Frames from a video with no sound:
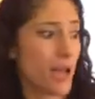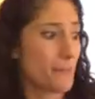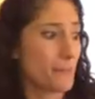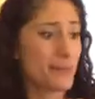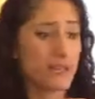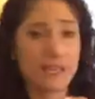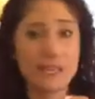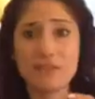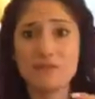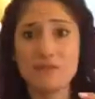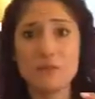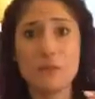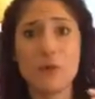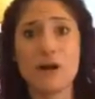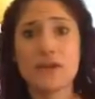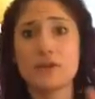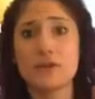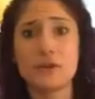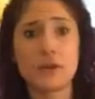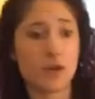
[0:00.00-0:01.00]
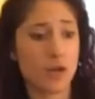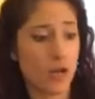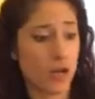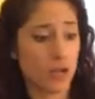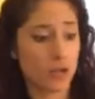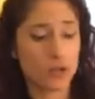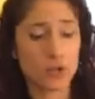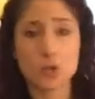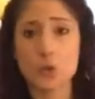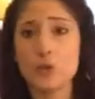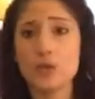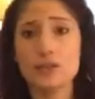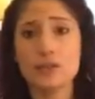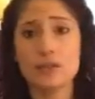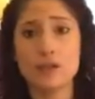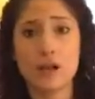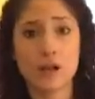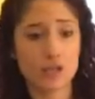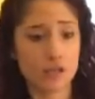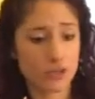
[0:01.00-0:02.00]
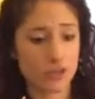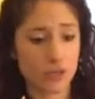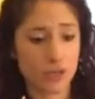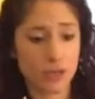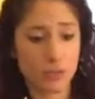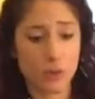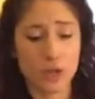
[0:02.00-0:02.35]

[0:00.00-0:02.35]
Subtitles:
I mean, even while you're doing the laundry,